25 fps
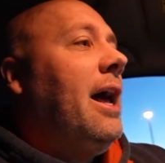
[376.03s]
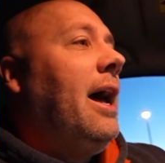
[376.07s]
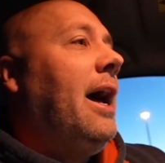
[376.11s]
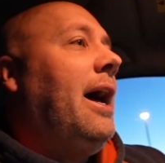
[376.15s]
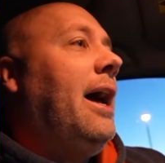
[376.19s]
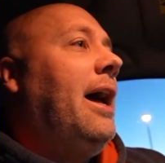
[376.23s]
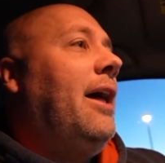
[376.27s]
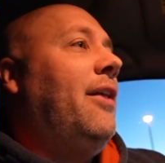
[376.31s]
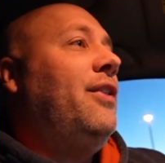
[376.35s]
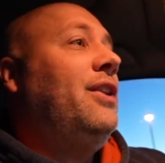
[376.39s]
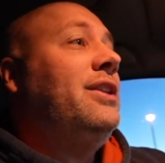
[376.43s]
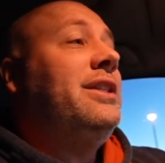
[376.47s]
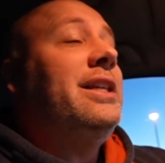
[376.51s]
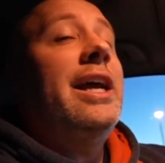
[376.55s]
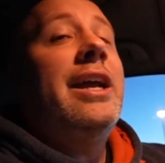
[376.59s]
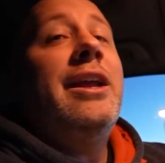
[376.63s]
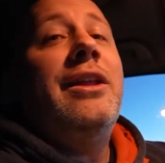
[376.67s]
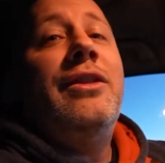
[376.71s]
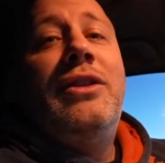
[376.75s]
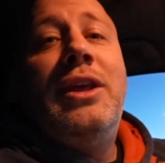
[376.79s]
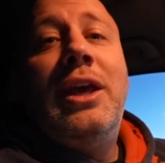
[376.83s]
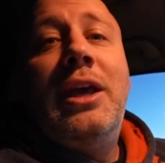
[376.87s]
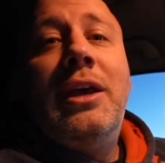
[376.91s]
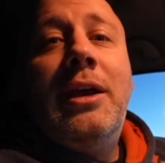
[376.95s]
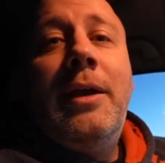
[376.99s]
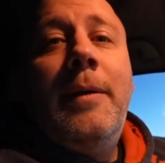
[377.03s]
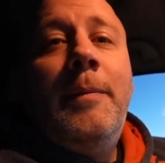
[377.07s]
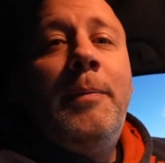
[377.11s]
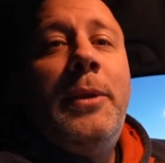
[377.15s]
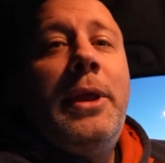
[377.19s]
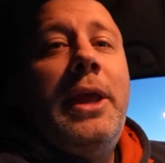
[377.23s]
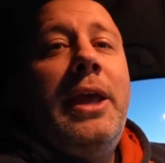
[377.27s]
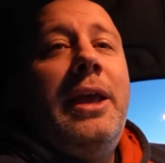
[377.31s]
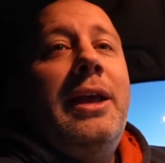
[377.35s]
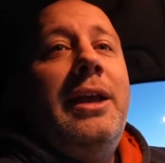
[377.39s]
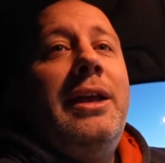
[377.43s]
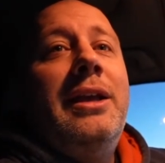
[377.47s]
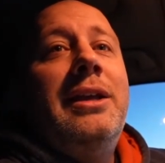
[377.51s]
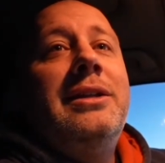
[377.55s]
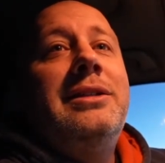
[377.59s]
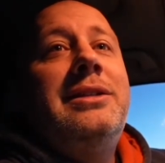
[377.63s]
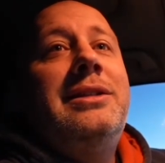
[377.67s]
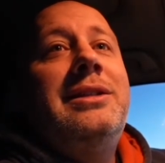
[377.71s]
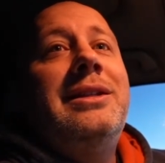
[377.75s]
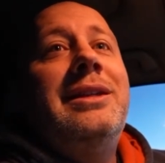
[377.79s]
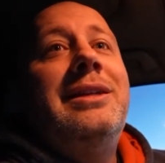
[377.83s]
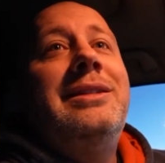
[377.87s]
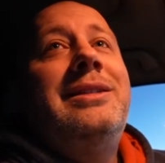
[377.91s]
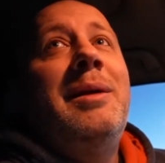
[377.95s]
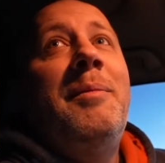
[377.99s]
Uh, the second thing
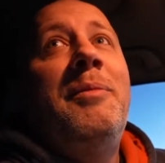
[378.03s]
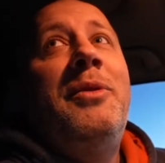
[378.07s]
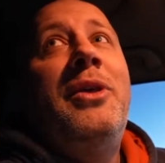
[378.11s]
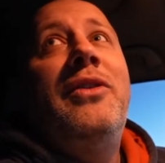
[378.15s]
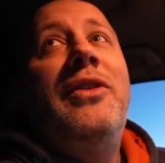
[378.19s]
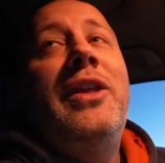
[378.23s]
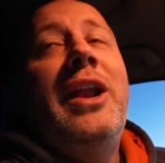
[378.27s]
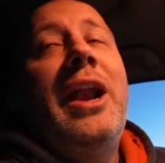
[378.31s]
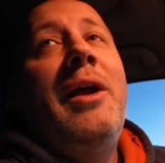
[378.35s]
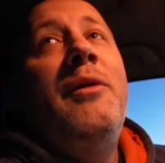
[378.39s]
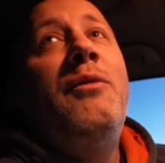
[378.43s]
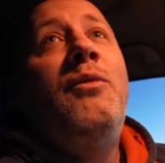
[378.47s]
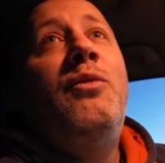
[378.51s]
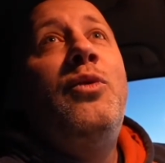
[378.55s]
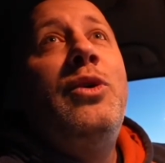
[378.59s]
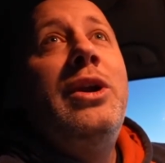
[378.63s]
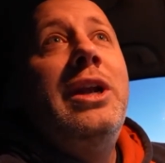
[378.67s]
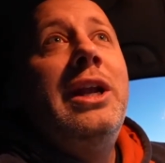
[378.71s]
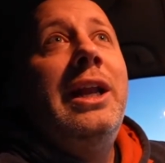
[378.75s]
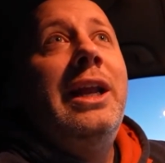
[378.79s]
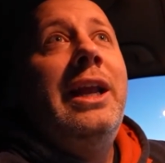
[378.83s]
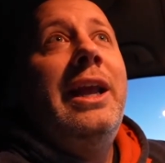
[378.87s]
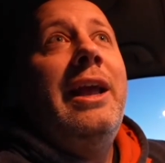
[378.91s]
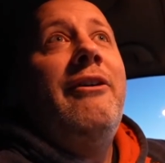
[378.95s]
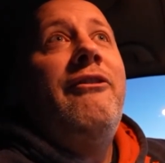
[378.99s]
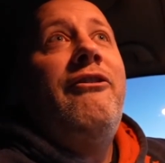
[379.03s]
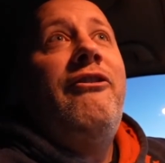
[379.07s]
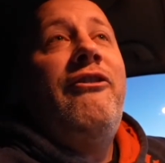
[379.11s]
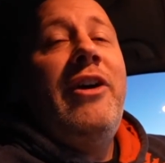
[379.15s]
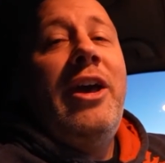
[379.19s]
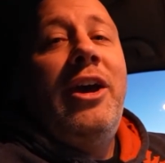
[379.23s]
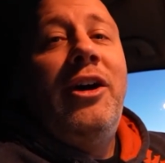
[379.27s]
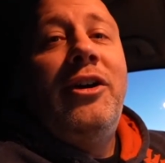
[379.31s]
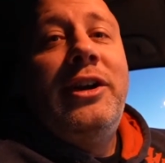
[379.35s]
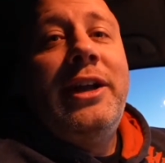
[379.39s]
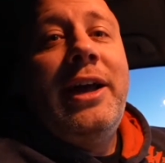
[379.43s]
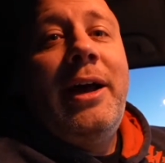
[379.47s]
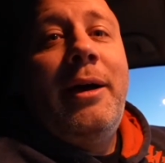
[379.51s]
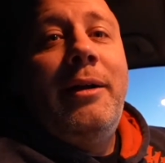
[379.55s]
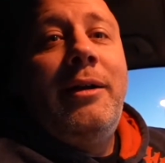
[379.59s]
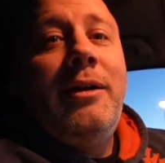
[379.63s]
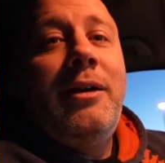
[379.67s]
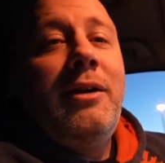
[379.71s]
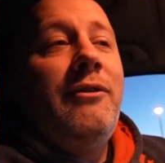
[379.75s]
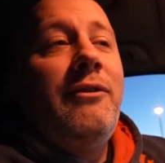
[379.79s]
is something that I really have failed at